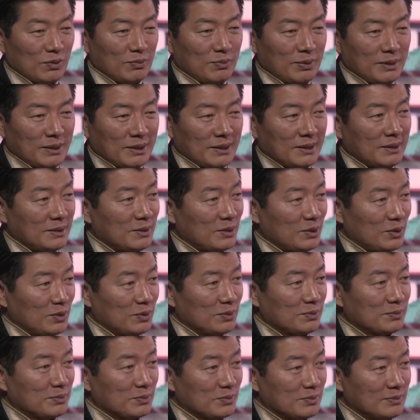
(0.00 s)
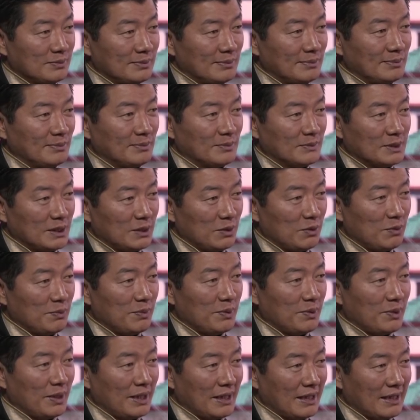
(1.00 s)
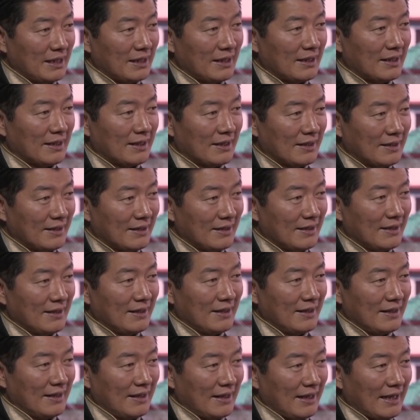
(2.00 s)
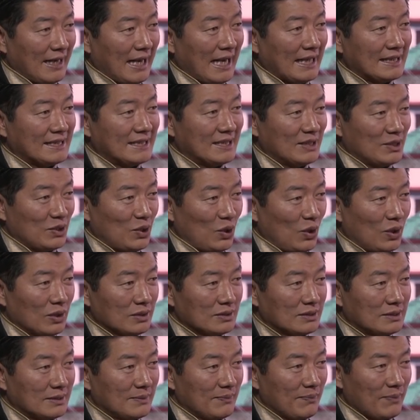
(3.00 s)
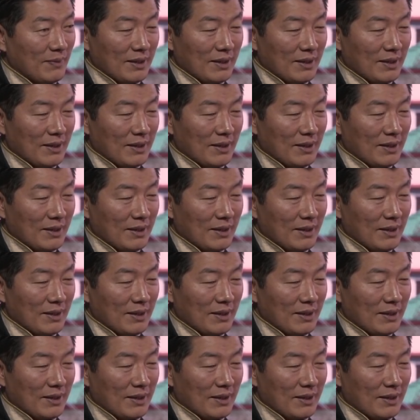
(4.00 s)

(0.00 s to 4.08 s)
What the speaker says: be, you know, it will be raining like cats and dogs.